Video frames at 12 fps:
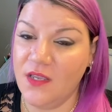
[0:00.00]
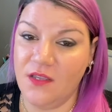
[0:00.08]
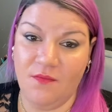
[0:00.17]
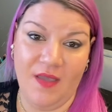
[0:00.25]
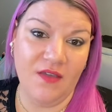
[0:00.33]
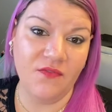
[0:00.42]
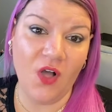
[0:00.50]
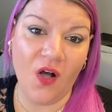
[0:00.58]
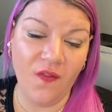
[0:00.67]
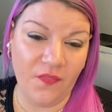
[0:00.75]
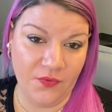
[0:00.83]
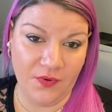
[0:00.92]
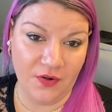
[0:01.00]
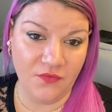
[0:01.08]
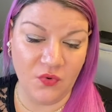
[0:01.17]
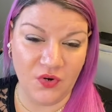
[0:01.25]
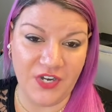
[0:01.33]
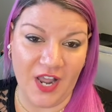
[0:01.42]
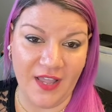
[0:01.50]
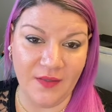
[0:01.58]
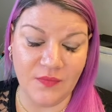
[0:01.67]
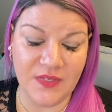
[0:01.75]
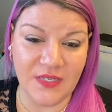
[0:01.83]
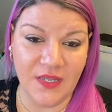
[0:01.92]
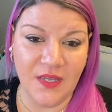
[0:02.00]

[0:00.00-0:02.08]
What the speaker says: You may have called 3 or 4 times.